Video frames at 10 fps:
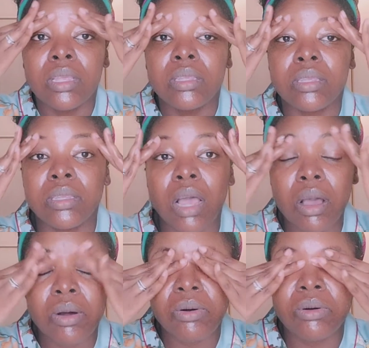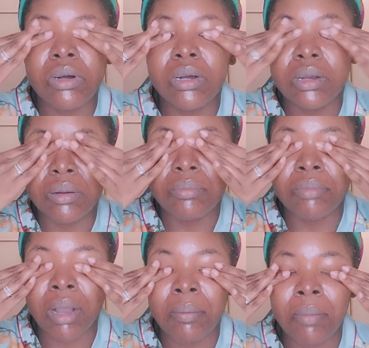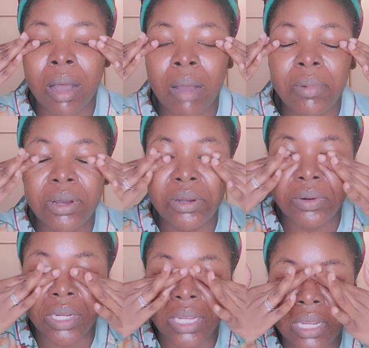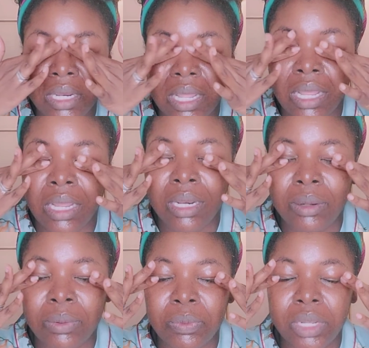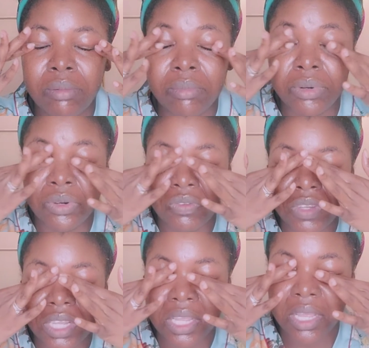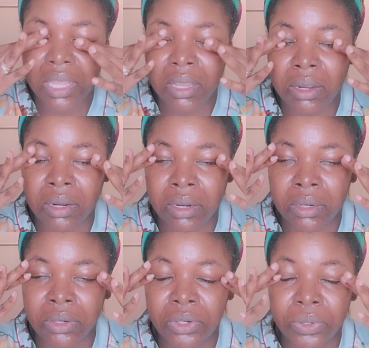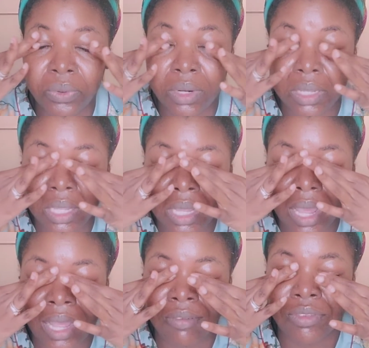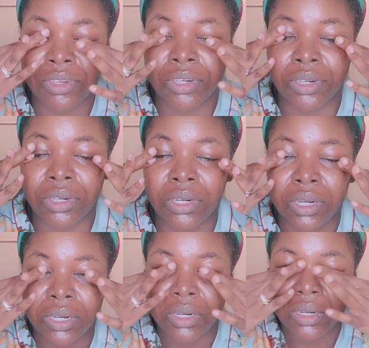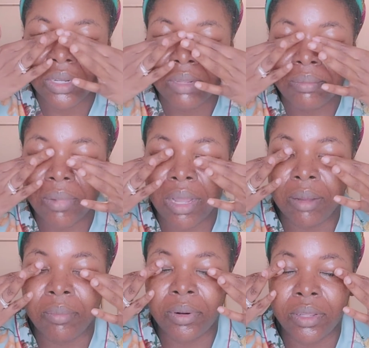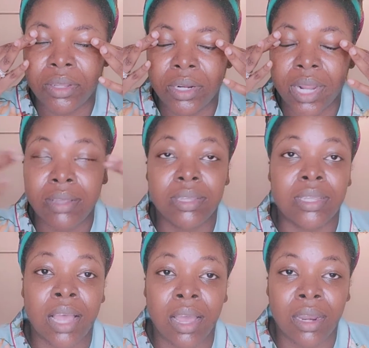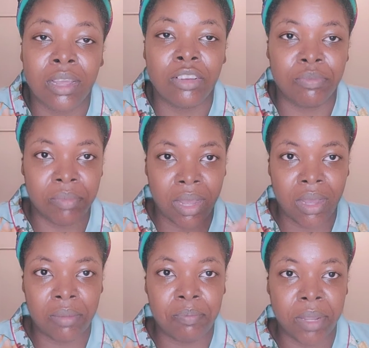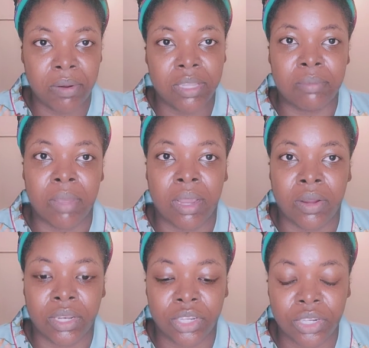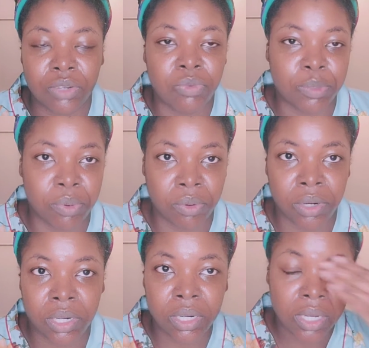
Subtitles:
So my mom agreed, and we moved here shortly after my brother outside of my parents' marriage was born.